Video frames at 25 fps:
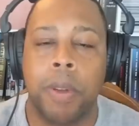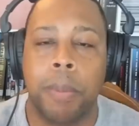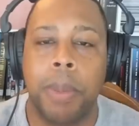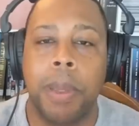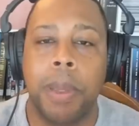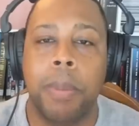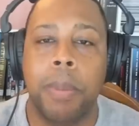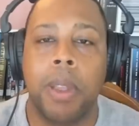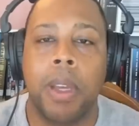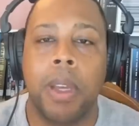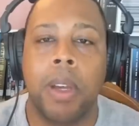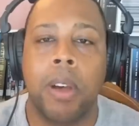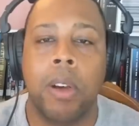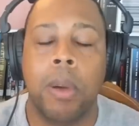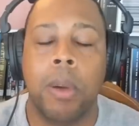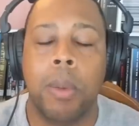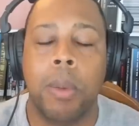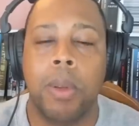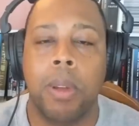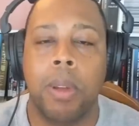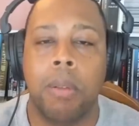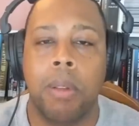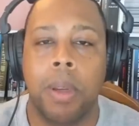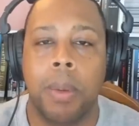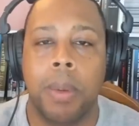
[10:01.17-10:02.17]
for people at home
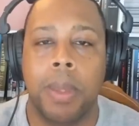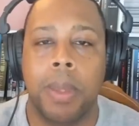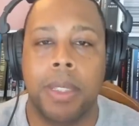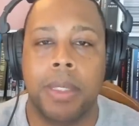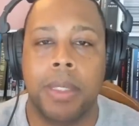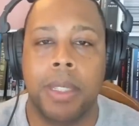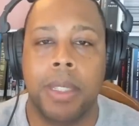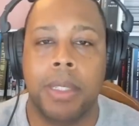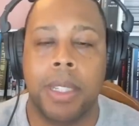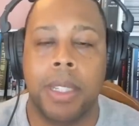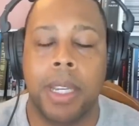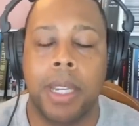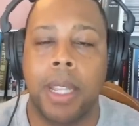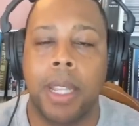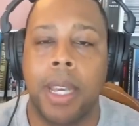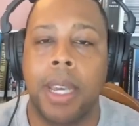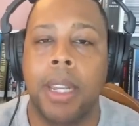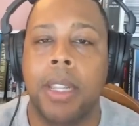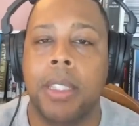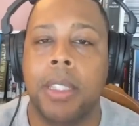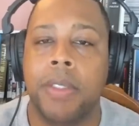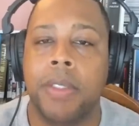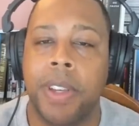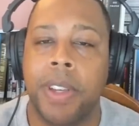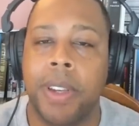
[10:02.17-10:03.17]
who don't know what this is,
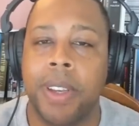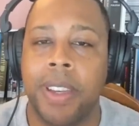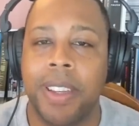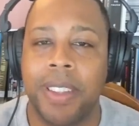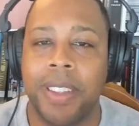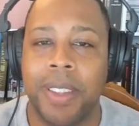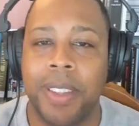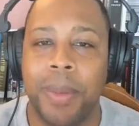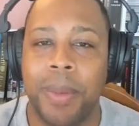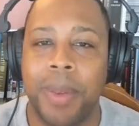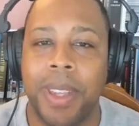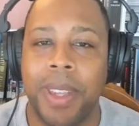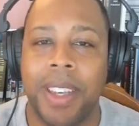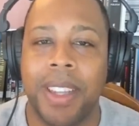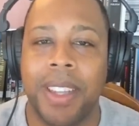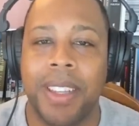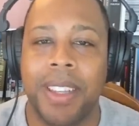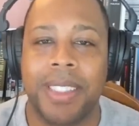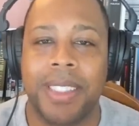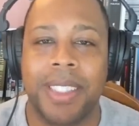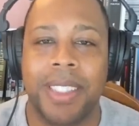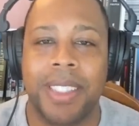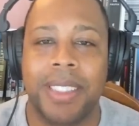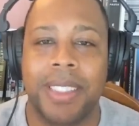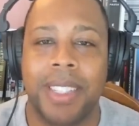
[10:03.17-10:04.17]
Atlanta is very unique in
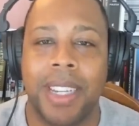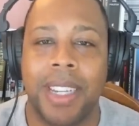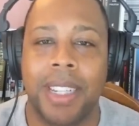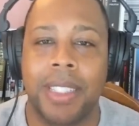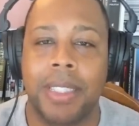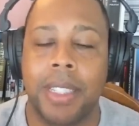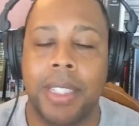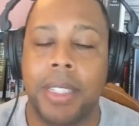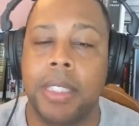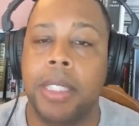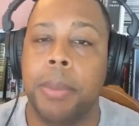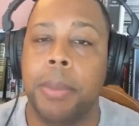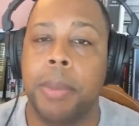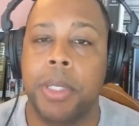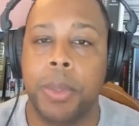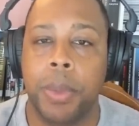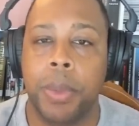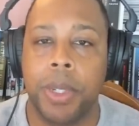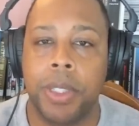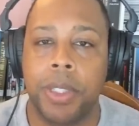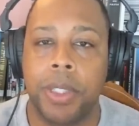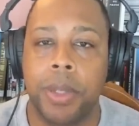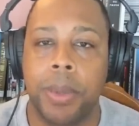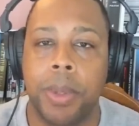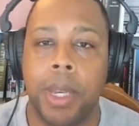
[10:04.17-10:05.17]
the sense that it sits in
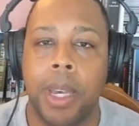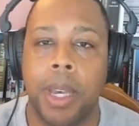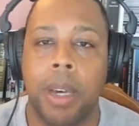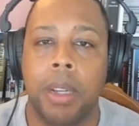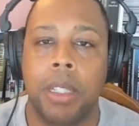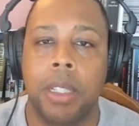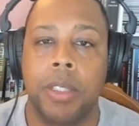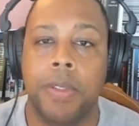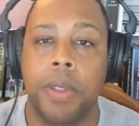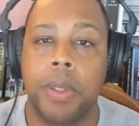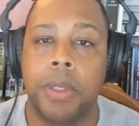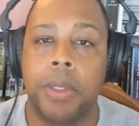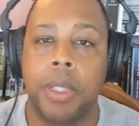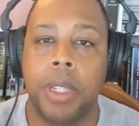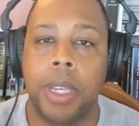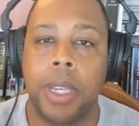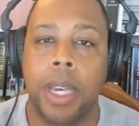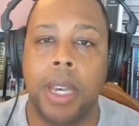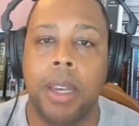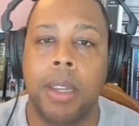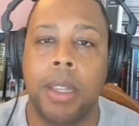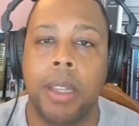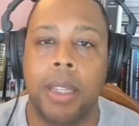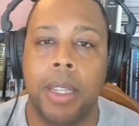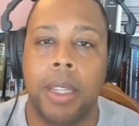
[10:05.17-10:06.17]
between two counties, Fulton
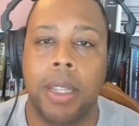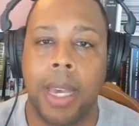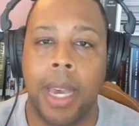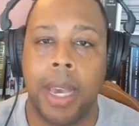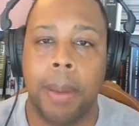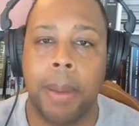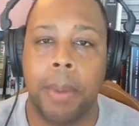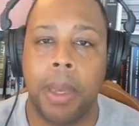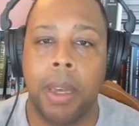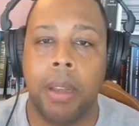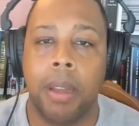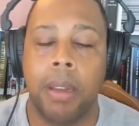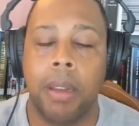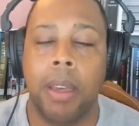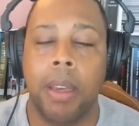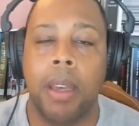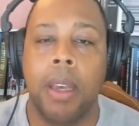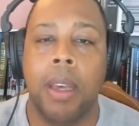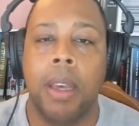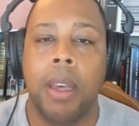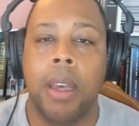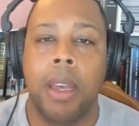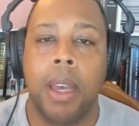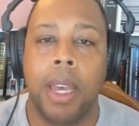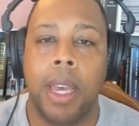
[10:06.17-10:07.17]
County and DeKalb County.
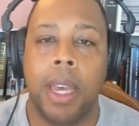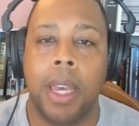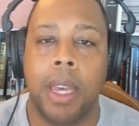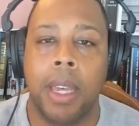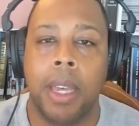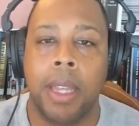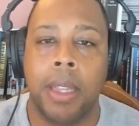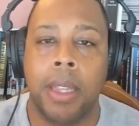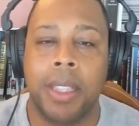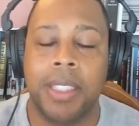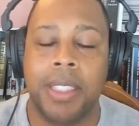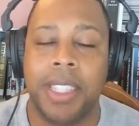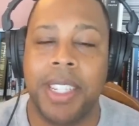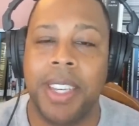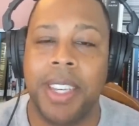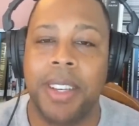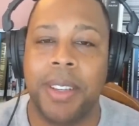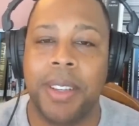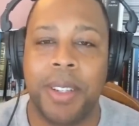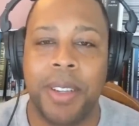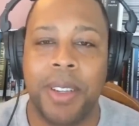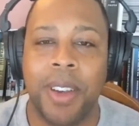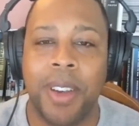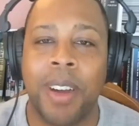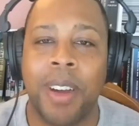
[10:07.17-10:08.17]
And the
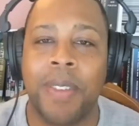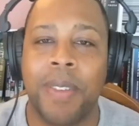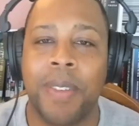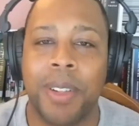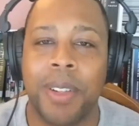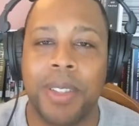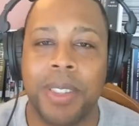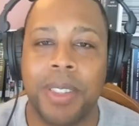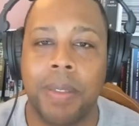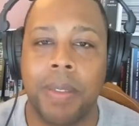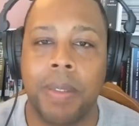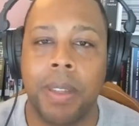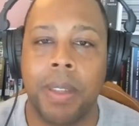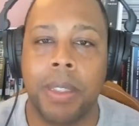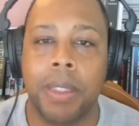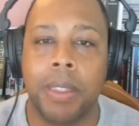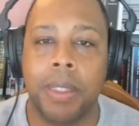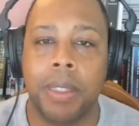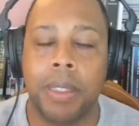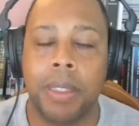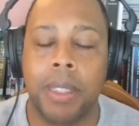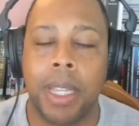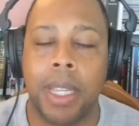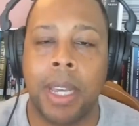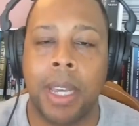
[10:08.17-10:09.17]
TLDR version of
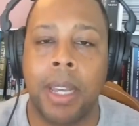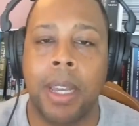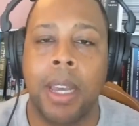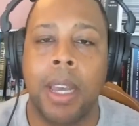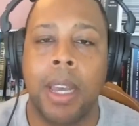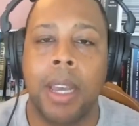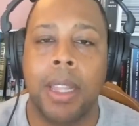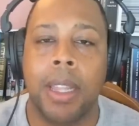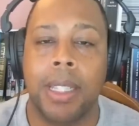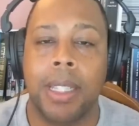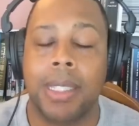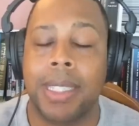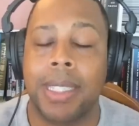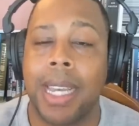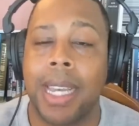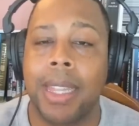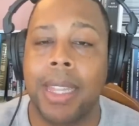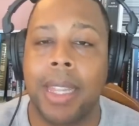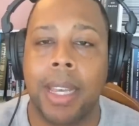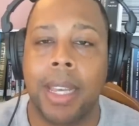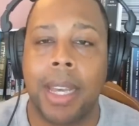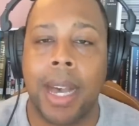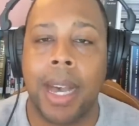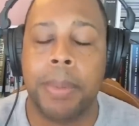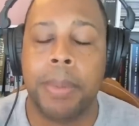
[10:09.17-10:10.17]
this is that the
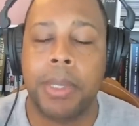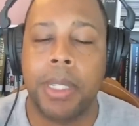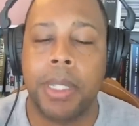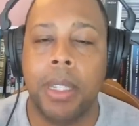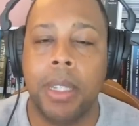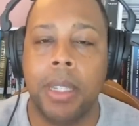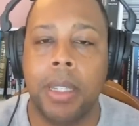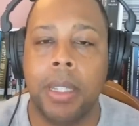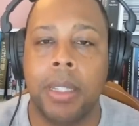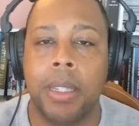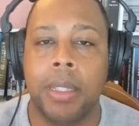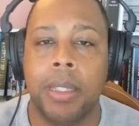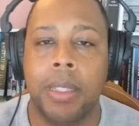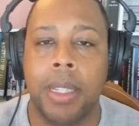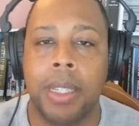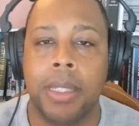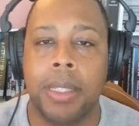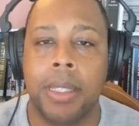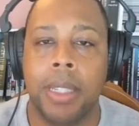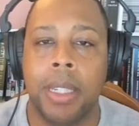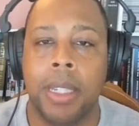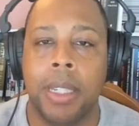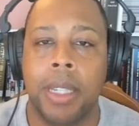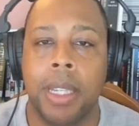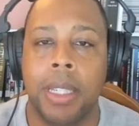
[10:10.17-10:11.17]
site that Cop City
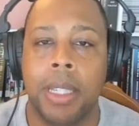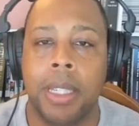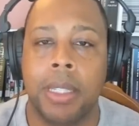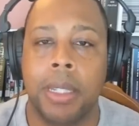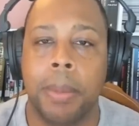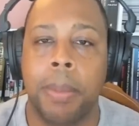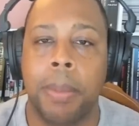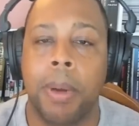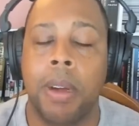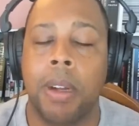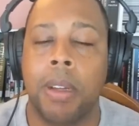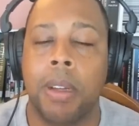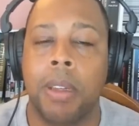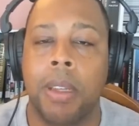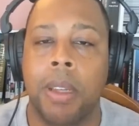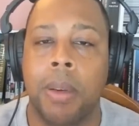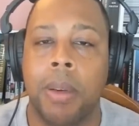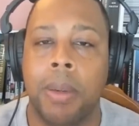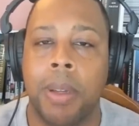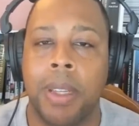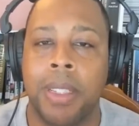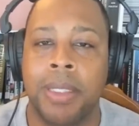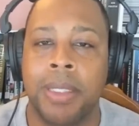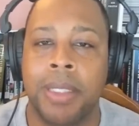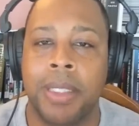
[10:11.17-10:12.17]
is in is in a part
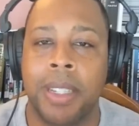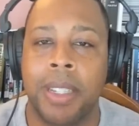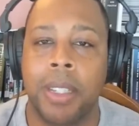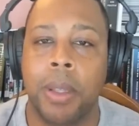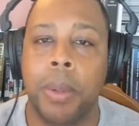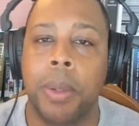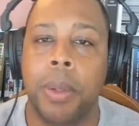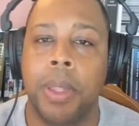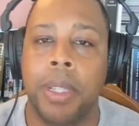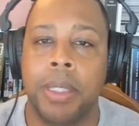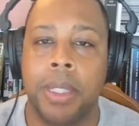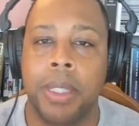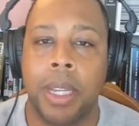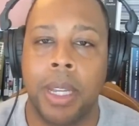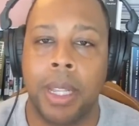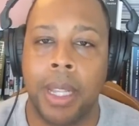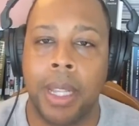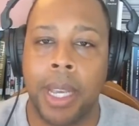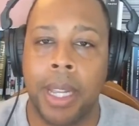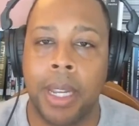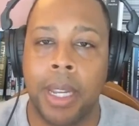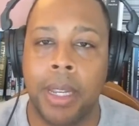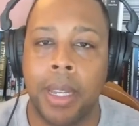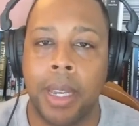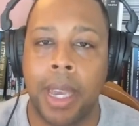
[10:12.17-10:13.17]
known as colloquially as
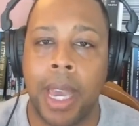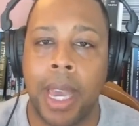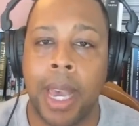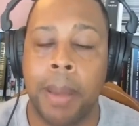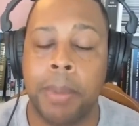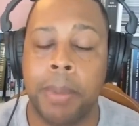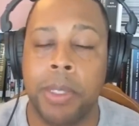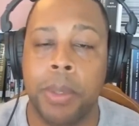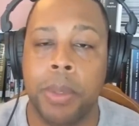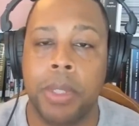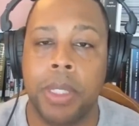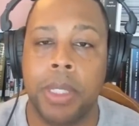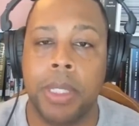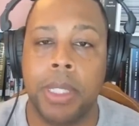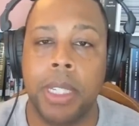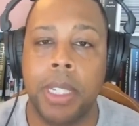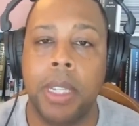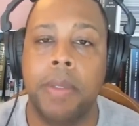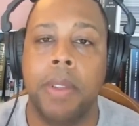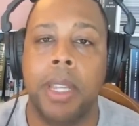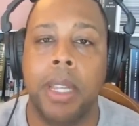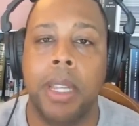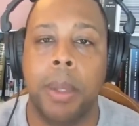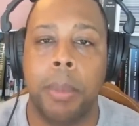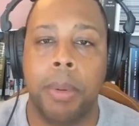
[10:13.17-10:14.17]
Atlanta DeKalb. So it's the
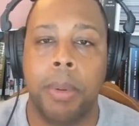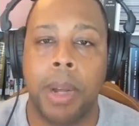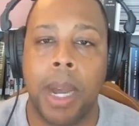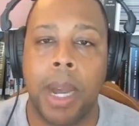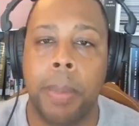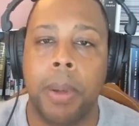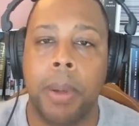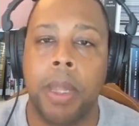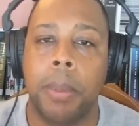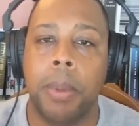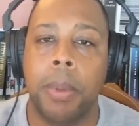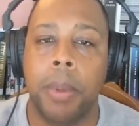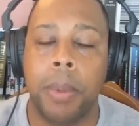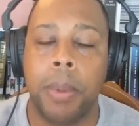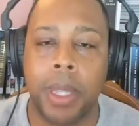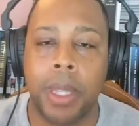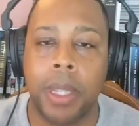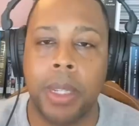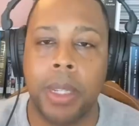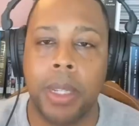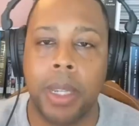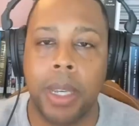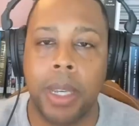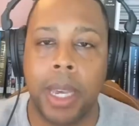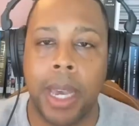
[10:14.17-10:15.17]
city of Atlanta property, but
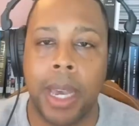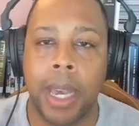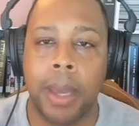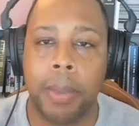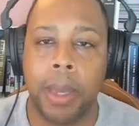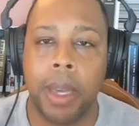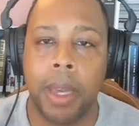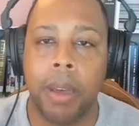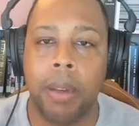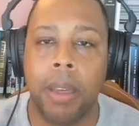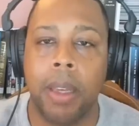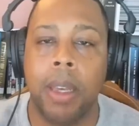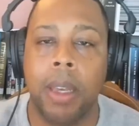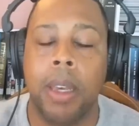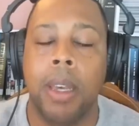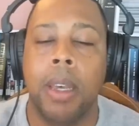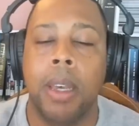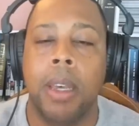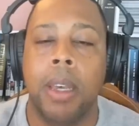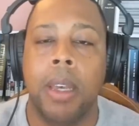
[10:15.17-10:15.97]
within DeKalb County.